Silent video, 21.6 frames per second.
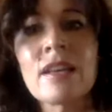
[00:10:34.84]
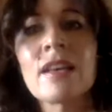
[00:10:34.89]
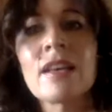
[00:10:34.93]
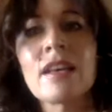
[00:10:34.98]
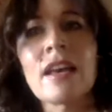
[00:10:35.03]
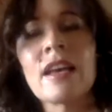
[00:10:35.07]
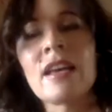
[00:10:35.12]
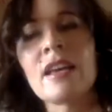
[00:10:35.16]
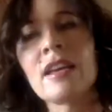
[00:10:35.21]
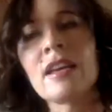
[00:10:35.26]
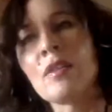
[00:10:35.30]

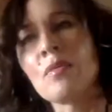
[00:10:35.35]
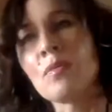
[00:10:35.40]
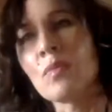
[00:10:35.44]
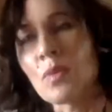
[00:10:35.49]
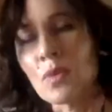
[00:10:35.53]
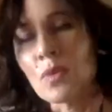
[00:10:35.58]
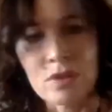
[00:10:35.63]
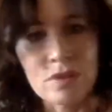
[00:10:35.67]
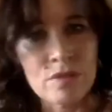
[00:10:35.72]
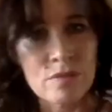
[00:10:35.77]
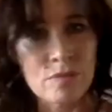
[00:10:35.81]
a
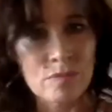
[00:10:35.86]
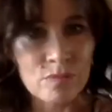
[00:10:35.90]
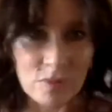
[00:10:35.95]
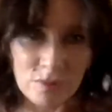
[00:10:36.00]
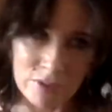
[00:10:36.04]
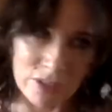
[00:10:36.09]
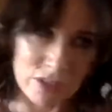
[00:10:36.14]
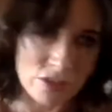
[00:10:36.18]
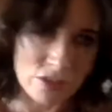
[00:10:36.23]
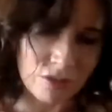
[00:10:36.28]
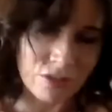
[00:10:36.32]
water
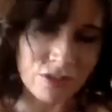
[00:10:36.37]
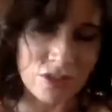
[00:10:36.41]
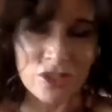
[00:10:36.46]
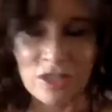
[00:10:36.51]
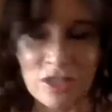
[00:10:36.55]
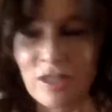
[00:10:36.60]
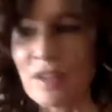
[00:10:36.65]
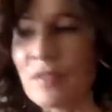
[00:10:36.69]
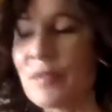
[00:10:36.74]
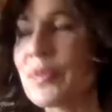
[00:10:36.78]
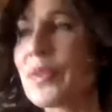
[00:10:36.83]

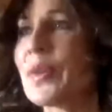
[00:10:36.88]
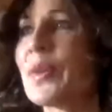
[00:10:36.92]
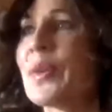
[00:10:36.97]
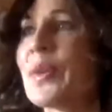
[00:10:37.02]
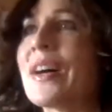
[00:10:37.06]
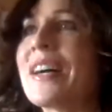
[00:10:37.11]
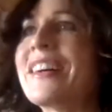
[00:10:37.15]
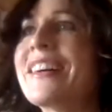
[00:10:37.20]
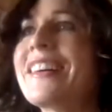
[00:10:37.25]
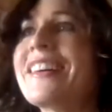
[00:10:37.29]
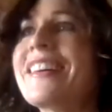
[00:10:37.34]
researcher or
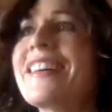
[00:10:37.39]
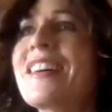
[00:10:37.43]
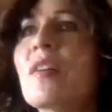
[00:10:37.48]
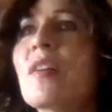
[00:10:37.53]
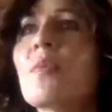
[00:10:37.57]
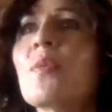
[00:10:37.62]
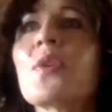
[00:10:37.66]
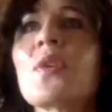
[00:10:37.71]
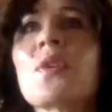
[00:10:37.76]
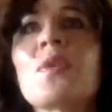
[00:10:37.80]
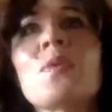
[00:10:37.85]
a
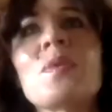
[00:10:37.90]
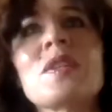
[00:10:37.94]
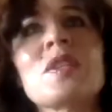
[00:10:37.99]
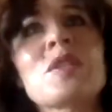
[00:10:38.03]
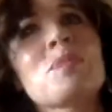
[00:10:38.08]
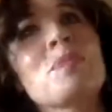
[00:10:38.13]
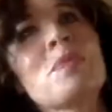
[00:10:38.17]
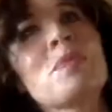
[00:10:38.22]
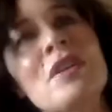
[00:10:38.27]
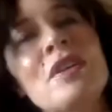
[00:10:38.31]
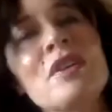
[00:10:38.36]
water
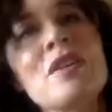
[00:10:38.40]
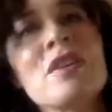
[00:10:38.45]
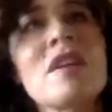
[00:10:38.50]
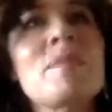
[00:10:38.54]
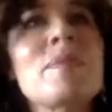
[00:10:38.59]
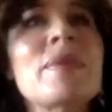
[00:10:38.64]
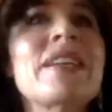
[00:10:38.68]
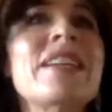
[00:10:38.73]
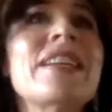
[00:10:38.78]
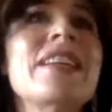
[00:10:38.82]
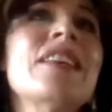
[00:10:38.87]
whisperer,
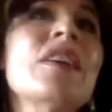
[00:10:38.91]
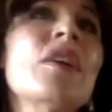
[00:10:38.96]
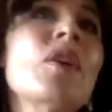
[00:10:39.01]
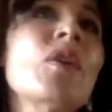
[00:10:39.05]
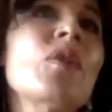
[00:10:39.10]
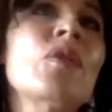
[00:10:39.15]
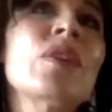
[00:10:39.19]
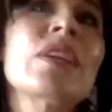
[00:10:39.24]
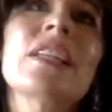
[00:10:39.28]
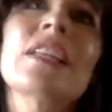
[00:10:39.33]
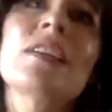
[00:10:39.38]
but
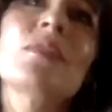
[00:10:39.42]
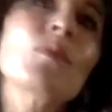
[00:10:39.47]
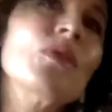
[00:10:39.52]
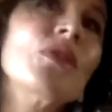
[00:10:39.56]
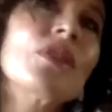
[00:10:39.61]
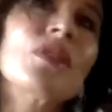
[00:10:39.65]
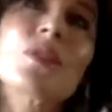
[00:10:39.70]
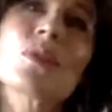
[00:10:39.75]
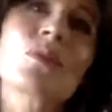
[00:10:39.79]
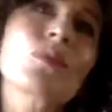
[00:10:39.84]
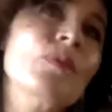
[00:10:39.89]
really
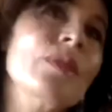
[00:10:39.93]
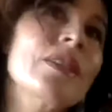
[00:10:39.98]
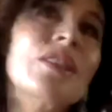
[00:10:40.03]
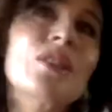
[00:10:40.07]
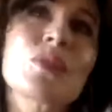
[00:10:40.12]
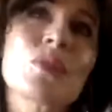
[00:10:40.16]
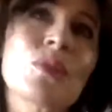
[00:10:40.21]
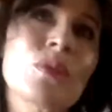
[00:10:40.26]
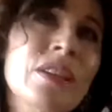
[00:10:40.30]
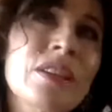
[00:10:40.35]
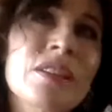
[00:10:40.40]
water's always
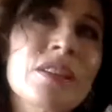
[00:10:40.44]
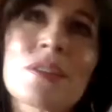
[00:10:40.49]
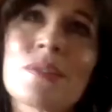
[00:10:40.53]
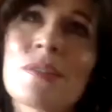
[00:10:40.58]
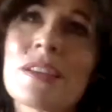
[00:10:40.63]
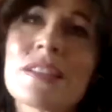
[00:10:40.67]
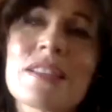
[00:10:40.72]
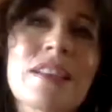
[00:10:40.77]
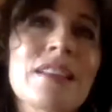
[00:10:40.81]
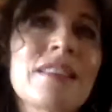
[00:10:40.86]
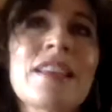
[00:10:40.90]
talking to
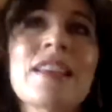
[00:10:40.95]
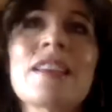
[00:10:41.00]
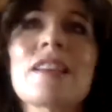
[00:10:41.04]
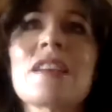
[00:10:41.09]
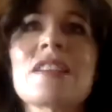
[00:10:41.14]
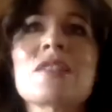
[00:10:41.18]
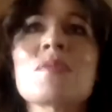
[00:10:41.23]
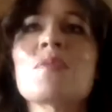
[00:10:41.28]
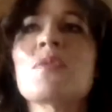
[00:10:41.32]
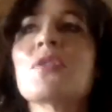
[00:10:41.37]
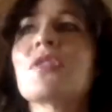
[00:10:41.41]
us. I think
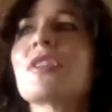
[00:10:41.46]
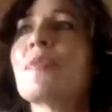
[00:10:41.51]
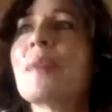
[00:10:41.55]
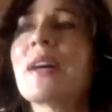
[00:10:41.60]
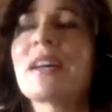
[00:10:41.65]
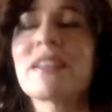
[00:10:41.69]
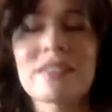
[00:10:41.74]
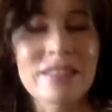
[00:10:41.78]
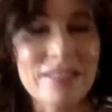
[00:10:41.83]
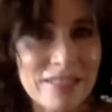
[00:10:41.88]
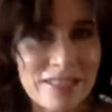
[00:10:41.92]
it's more
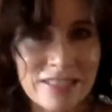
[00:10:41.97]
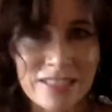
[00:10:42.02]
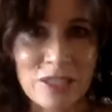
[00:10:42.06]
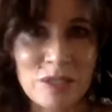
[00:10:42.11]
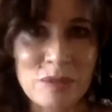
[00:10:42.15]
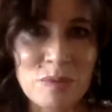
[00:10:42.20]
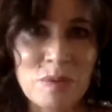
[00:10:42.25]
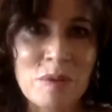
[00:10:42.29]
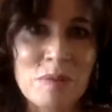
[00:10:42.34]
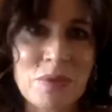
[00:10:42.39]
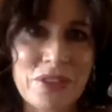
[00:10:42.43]
about listening
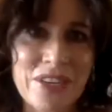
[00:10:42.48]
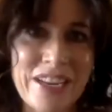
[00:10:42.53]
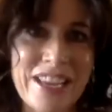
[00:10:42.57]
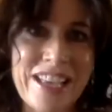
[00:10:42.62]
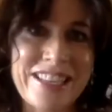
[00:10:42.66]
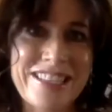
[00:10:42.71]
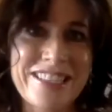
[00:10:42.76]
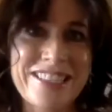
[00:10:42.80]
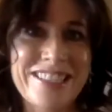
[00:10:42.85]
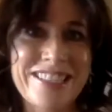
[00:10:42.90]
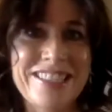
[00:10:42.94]
to what water
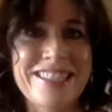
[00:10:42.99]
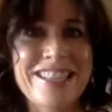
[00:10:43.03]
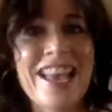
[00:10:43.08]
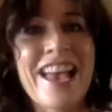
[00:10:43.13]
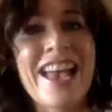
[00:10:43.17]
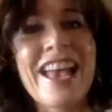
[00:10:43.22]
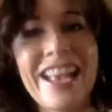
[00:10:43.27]
has to say.